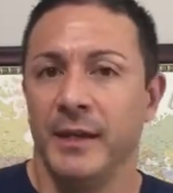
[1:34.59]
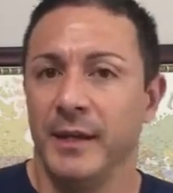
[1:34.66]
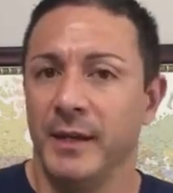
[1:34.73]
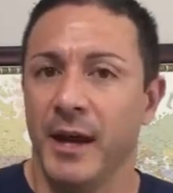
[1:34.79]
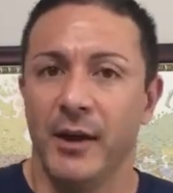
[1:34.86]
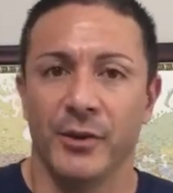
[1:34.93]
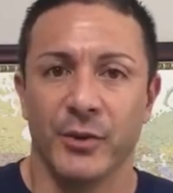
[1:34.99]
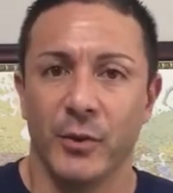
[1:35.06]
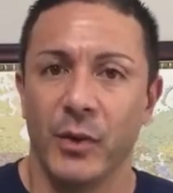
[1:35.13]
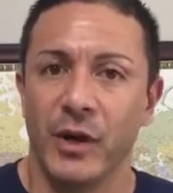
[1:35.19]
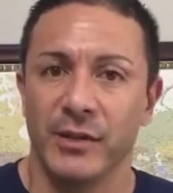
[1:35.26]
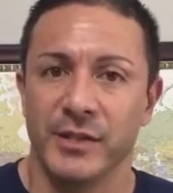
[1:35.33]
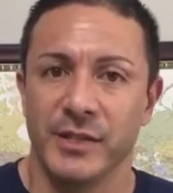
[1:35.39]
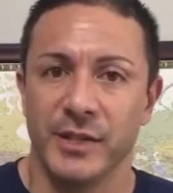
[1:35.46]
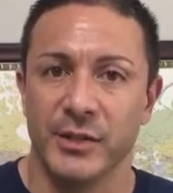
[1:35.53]
in the health and
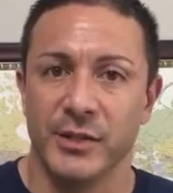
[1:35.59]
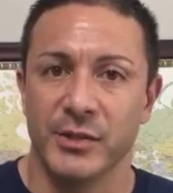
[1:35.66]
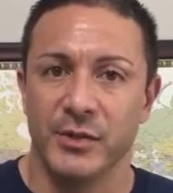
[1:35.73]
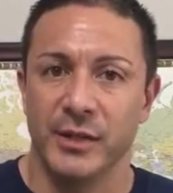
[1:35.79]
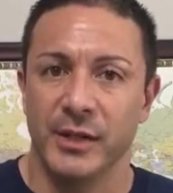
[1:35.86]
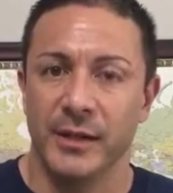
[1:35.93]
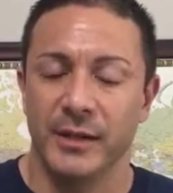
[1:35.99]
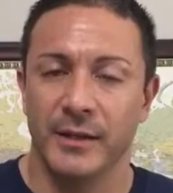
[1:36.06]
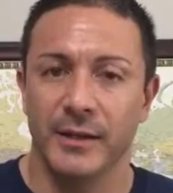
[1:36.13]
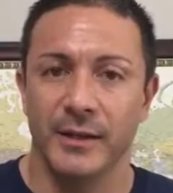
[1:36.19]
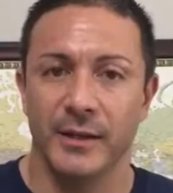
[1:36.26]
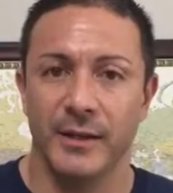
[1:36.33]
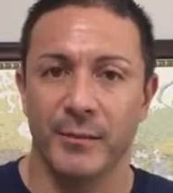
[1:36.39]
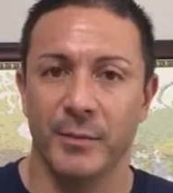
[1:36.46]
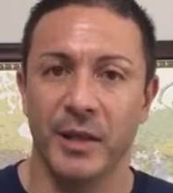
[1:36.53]
wellness industry,
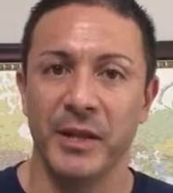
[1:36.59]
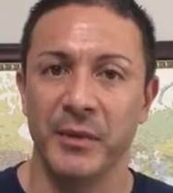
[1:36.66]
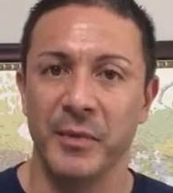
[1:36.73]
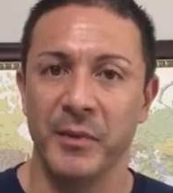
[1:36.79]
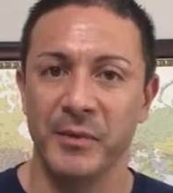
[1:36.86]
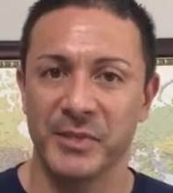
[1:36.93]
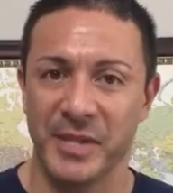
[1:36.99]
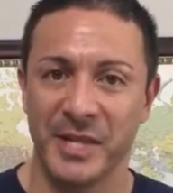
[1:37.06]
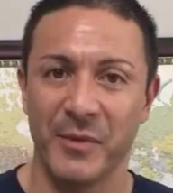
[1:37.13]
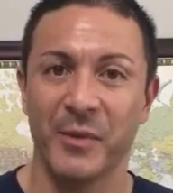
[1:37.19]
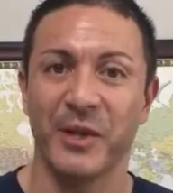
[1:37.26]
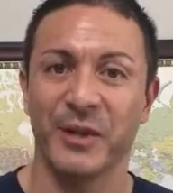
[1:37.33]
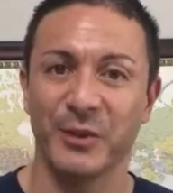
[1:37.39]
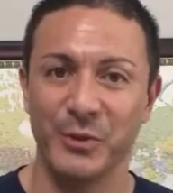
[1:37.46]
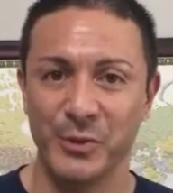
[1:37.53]
plenty of people say they
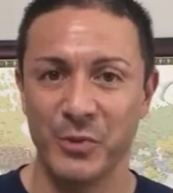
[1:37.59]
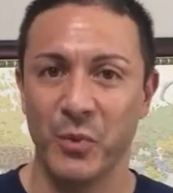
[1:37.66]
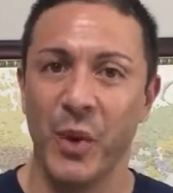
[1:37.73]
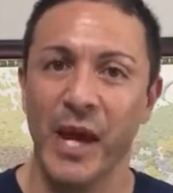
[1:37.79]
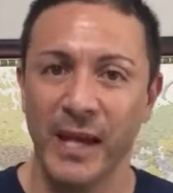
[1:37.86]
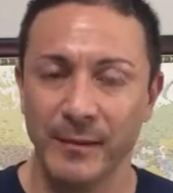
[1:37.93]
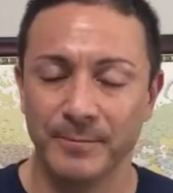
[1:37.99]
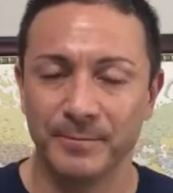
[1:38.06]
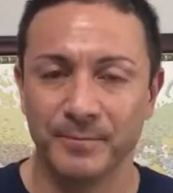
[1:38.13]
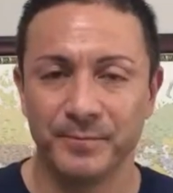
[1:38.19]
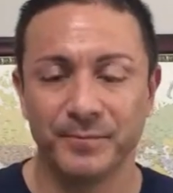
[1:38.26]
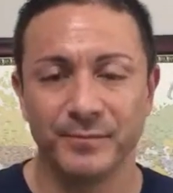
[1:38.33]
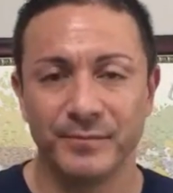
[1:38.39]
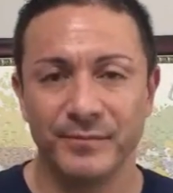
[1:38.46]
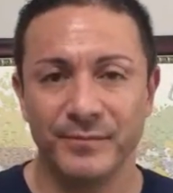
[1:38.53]
want to lose weight.
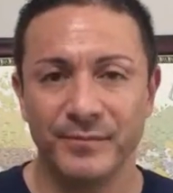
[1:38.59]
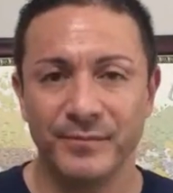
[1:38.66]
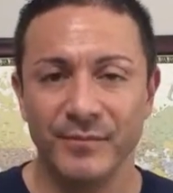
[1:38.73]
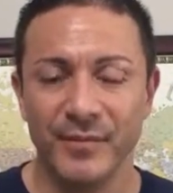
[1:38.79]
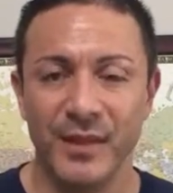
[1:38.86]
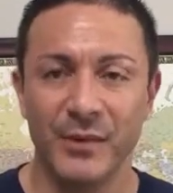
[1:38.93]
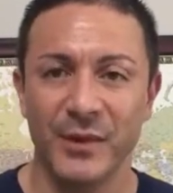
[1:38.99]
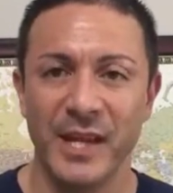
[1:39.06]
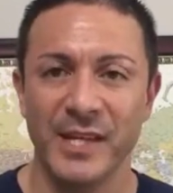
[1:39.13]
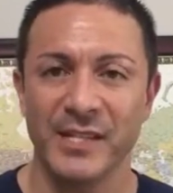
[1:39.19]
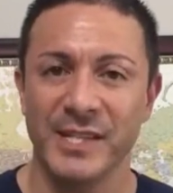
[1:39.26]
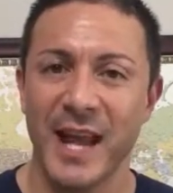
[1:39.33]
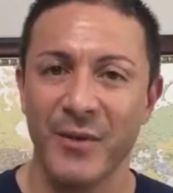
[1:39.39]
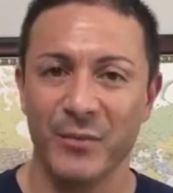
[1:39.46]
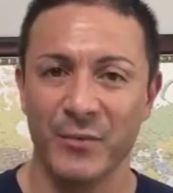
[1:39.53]
Well, that's
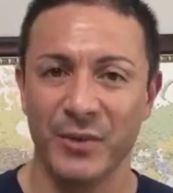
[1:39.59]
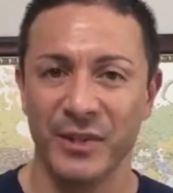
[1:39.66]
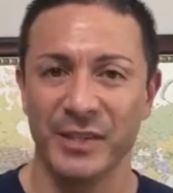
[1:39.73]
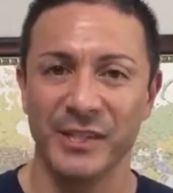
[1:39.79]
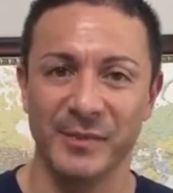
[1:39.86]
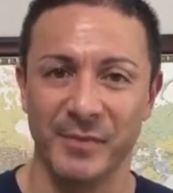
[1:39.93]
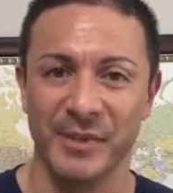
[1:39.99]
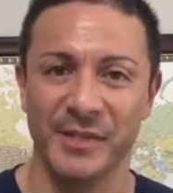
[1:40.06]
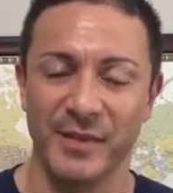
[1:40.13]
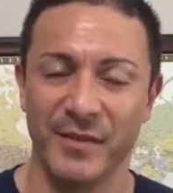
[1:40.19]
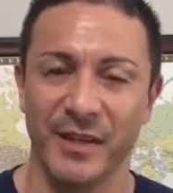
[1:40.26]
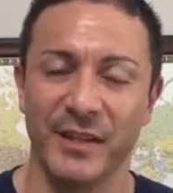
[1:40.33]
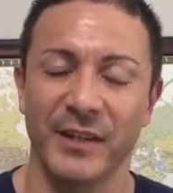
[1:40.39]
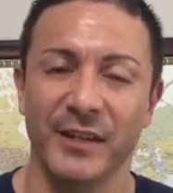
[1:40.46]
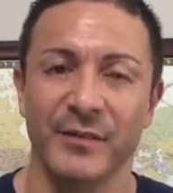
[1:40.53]
not really
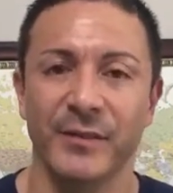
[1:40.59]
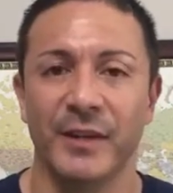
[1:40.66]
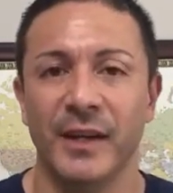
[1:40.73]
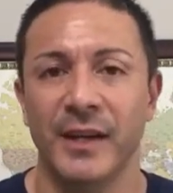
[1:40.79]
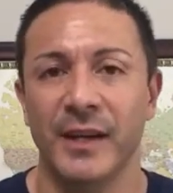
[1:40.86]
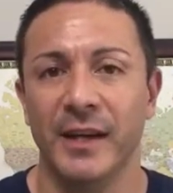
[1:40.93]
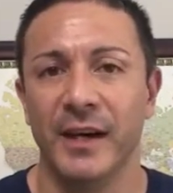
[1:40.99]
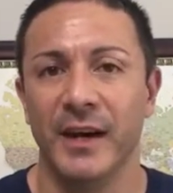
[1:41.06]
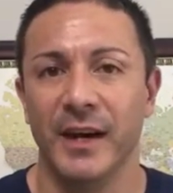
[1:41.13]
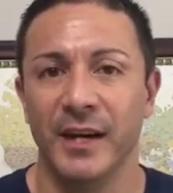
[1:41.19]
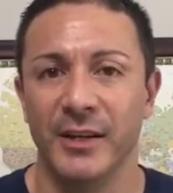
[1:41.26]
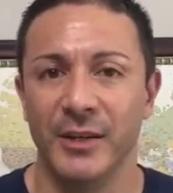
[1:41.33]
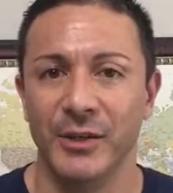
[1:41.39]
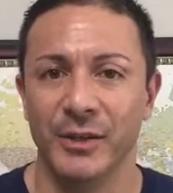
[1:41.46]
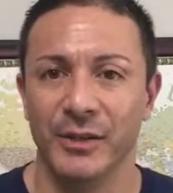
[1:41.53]
specific enough.
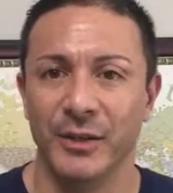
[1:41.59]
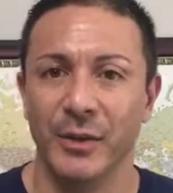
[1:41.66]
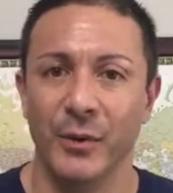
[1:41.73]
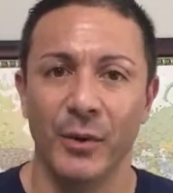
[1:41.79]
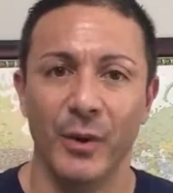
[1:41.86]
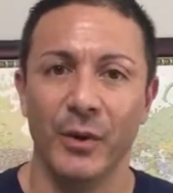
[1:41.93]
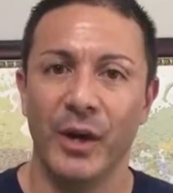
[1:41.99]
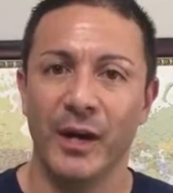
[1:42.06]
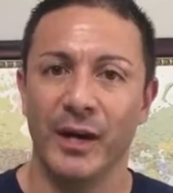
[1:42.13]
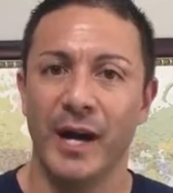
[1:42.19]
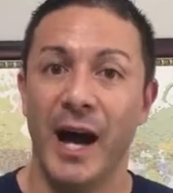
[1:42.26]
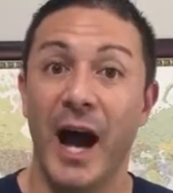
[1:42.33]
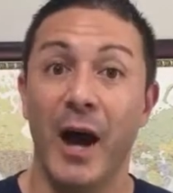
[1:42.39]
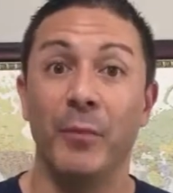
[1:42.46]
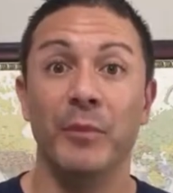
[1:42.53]

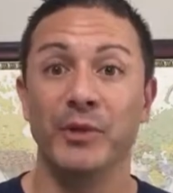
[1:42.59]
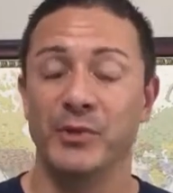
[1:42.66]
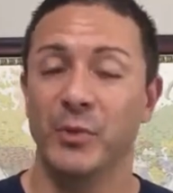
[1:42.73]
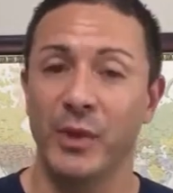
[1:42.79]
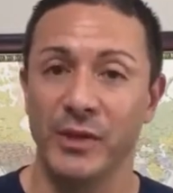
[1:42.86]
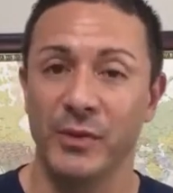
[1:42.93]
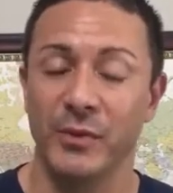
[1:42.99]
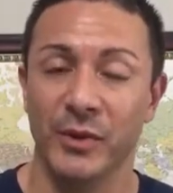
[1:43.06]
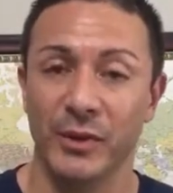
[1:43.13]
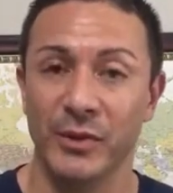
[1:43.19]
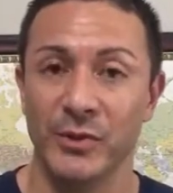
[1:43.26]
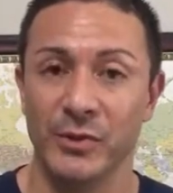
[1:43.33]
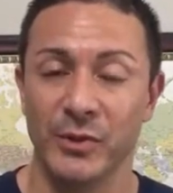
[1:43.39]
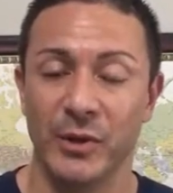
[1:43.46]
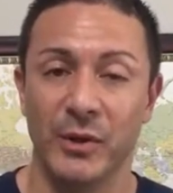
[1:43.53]
How much weight do you want to
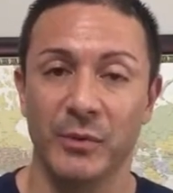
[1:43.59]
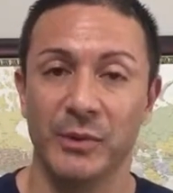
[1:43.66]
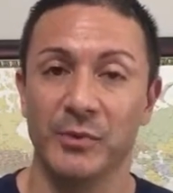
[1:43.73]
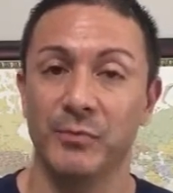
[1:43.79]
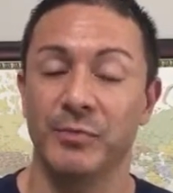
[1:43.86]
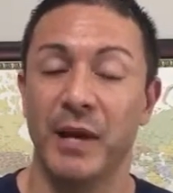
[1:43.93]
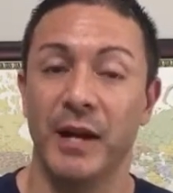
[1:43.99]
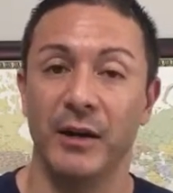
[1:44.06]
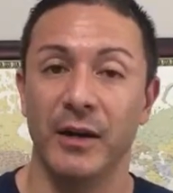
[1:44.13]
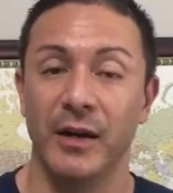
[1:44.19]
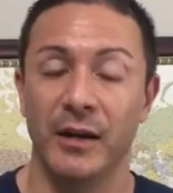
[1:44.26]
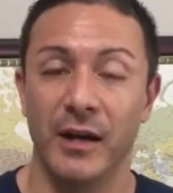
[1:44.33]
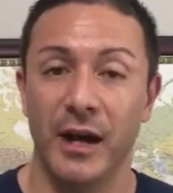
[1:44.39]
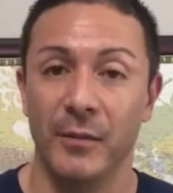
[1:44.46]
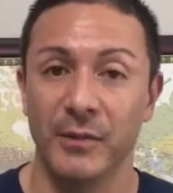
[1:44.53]
use?
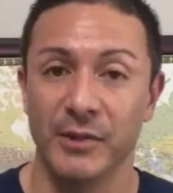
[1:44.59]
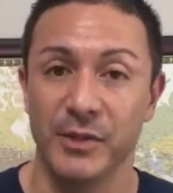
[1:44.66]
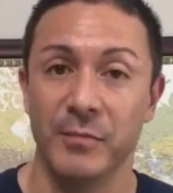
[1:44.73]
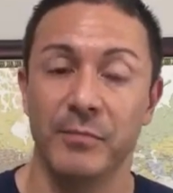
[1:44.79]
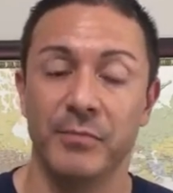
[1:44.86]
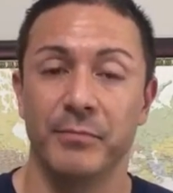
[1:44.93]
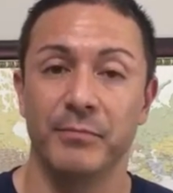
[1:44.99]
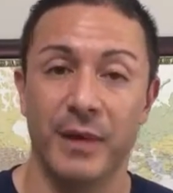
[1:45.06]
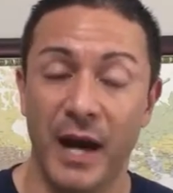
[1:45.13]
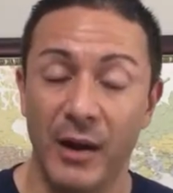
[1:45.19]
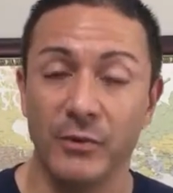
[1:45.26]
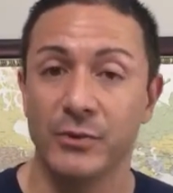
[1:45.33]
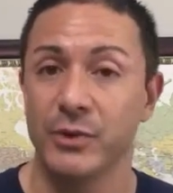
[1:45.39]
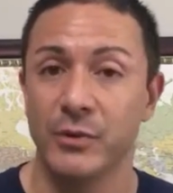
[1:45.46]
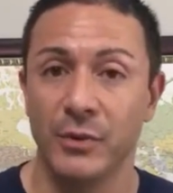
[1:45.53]
How much in
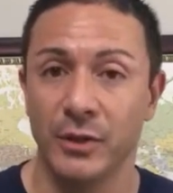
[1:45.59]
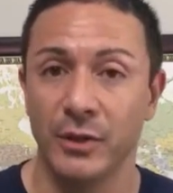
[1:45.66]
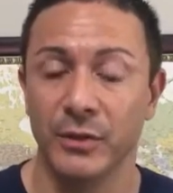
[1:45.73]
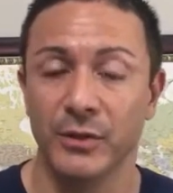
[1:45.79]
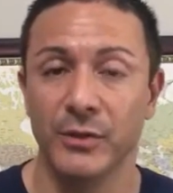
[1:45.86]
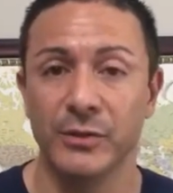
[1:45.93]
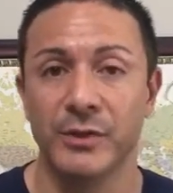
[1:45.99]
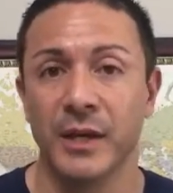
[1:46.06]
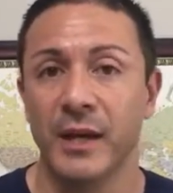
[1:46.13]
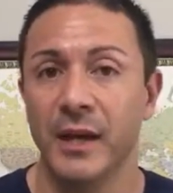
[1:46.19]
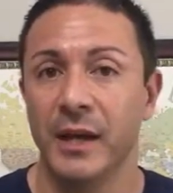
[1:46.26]
pounds you want to lose?